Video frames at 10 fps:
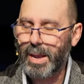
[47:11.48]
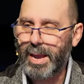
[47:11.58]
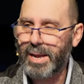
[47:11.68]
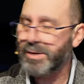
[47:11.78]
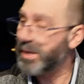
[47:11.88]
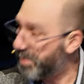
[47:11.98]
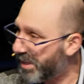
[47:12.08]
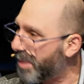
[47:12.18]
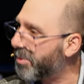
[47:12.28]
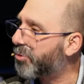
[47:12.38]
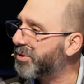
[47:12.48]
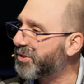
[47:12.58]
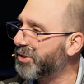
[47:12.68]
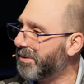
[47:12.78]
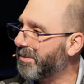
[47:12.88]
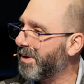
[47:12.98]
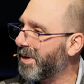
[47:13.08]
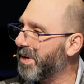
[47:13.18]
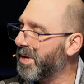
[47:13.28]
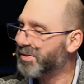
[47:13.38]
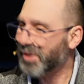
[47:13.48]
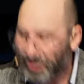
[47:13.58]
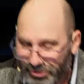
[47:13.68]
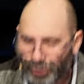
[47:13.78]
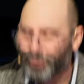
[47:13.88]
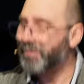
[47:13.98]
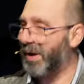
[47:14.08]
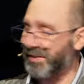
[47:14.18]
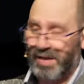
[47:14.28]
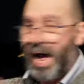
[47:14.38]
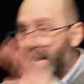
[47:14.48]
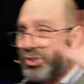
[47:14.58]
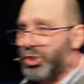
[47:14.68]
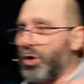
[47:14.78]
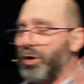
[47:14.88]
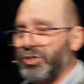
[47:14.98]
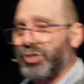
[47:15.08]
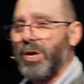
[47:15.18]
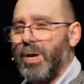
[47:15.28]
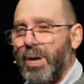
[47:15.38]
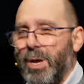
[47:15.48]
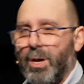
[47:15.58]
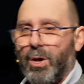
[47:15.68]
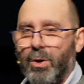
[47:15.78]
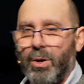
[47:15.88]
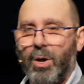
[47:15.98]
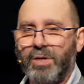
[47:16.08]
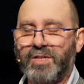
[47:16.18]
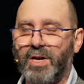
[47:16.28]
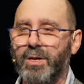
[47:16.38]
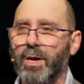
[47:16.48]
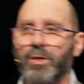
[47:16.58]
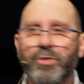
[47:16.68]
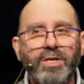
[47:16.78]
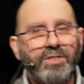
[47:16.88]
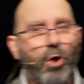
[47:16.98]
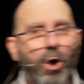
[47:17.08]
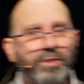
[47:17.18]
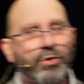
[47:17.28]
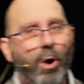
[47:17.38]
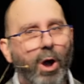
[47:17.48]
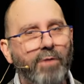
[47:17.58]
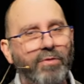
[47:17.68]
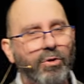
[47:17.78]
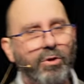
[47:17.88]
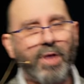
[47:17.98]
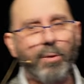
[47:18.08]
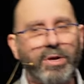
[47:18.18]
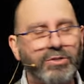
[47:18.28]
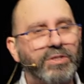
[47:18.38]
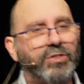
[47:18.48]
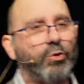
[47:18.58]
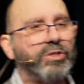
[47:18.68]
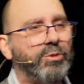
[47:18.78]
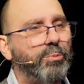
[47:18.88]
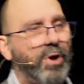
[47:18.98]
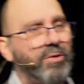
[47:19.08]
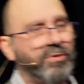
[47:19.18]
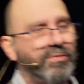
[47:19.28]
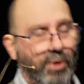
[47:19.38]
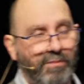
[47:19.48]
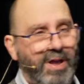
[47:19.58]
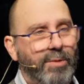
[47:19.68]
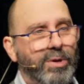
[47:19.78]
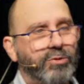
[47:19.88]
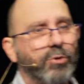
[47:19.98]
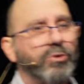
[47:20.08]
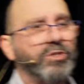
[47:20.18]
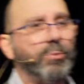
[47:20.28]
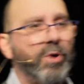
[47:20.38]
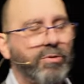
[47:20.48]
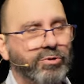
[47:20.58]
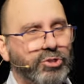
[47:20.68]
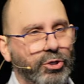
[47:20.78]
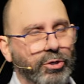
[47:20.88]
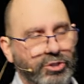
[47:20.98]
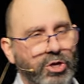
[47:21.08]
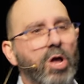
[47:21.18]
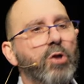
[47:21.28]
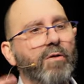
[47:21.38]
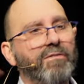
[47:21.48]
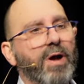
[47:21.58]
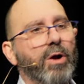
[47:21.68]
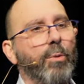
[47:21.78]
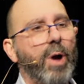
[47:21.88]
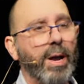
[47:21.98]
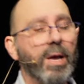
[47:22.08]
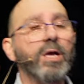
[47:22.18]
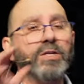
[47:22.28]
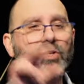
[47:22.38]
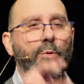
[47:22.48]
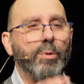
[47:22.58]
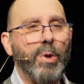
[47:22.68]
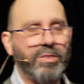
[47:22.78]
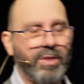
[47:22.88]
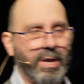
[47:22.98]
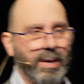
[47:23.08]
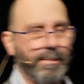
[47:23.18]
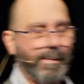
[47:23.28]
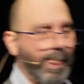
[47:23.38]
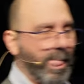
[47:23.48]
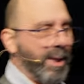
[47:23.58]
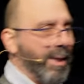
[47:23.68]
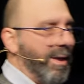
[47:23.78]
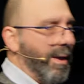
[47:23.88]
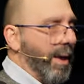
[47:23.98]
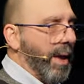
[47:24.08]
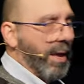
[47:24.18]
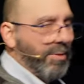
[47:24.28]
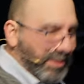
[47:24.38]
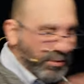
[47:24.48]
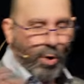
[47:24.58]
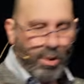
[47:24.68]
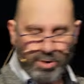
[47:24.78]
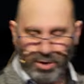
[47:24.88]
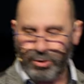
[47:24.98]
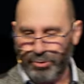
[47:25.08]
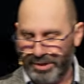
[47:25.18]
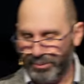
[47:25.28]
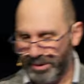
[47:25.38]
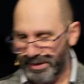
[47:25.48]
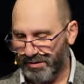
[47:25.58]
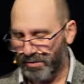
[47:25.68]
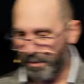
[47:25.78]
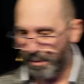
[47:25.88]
And he became a Christian. So the two of us, unchurched, I said, these guys who I overheard, they went to this Christian Brethren. I found out went to a Christian Brethren church not far away. So we went there. And this is why I'm concluding with this.